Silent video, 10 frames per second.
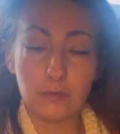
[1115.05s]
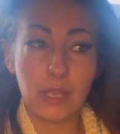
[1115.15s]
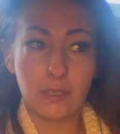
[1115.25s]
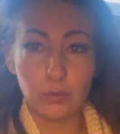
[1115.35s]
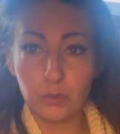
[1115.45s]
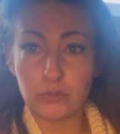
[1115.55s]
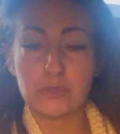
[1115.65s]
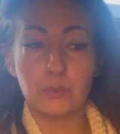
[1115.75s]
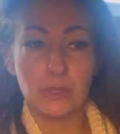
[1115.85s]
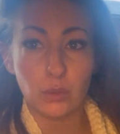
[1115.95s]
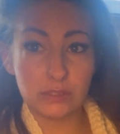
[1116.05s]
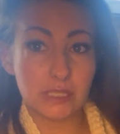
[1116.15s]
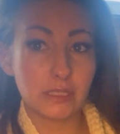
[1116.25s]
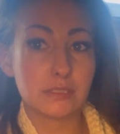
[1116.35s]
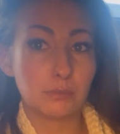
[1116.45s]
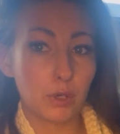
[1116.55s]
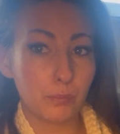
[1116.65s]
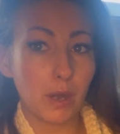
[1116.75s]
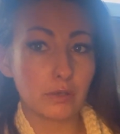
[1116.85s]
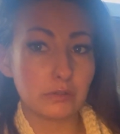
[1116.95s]
Okay, cool. So we notice that there's more
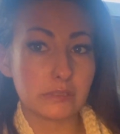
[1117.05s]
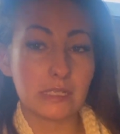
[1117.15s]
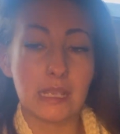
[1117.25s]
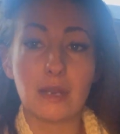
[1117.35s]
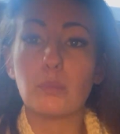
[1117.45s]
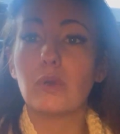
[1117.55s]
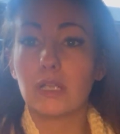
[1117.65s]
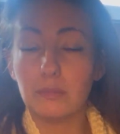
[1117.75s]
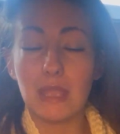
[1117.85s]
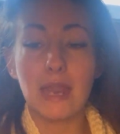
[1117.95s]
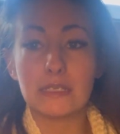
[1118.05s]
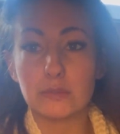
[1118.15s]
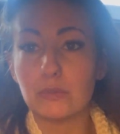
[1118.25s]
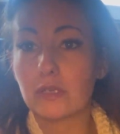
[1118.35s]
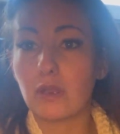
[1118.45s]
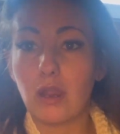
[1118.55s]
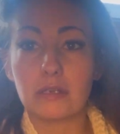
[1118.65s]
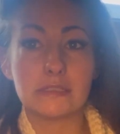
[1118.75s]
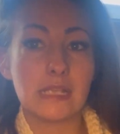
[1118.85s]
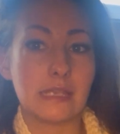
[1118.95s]
particles in the air. What could be adding to it?
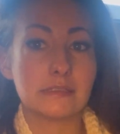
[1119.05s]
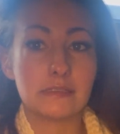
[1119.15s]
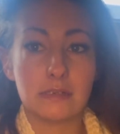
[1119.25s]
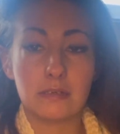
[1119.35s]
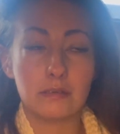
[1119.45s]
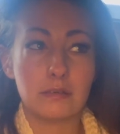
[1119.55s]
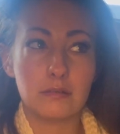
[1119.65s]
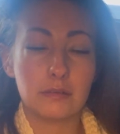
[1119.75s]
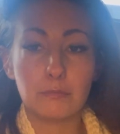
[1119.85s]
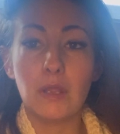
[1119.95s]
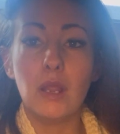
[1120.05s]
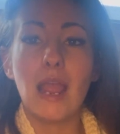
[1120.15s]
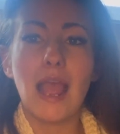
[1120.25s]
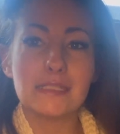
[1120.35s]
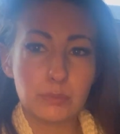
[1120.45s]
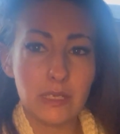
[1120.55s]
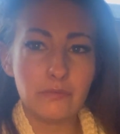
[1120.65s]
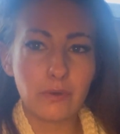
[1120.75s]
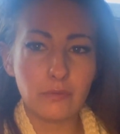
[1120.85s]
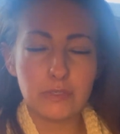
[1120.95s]
Cars, yes. Da, da, da, da. As we
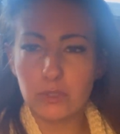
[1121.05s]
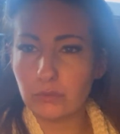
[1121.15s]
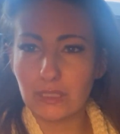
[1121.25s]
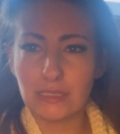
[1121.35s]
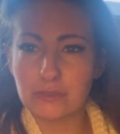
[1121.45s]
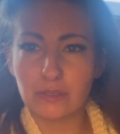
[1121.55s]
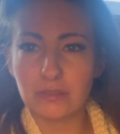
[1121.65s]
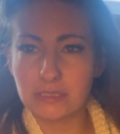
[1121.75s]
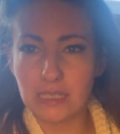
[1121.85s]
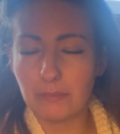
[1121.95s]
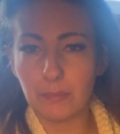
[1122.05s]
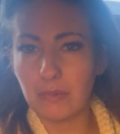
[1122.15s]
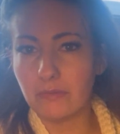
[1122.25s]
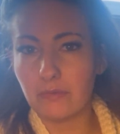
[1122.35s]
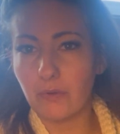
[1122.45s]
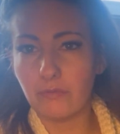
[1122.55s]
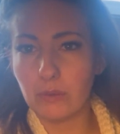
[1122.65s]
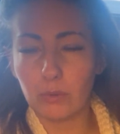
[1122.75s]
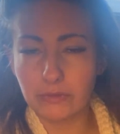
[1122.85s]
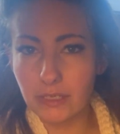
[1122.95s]
evolve, you don't think this earth is capable of evolving
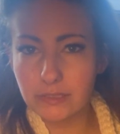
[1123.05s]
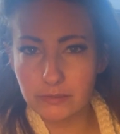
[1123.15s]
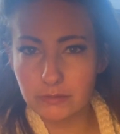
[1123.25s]
with us?